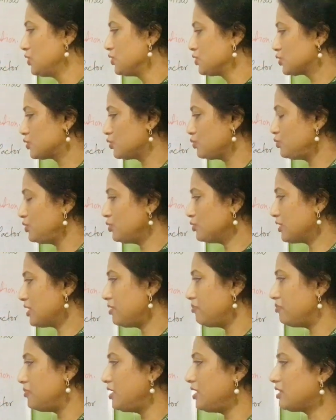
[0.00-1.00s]
So we
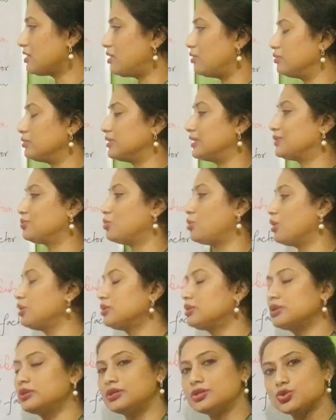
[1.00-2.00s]
can make out that
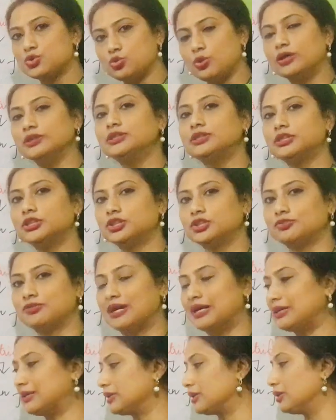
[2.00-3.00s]
water is one such
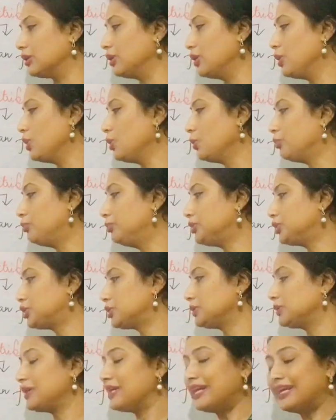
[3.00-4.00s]
factor which
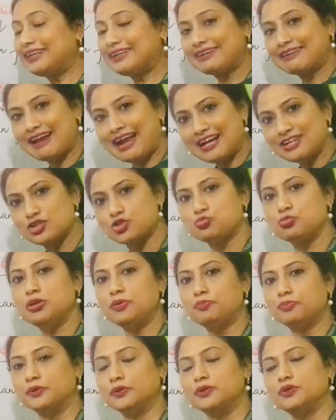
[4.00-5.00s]
attracts
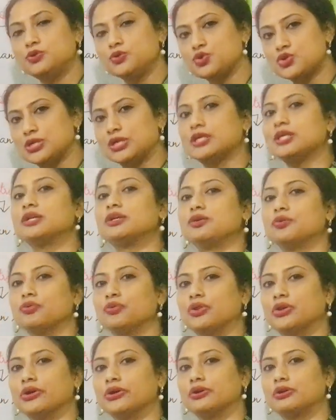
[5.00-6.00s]
people to settle down
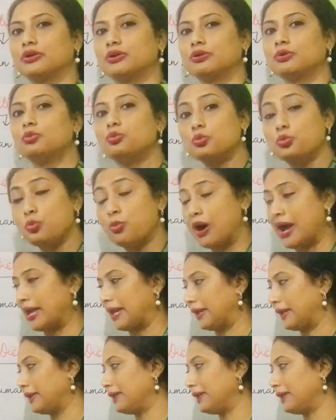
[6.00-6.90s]
there. Why?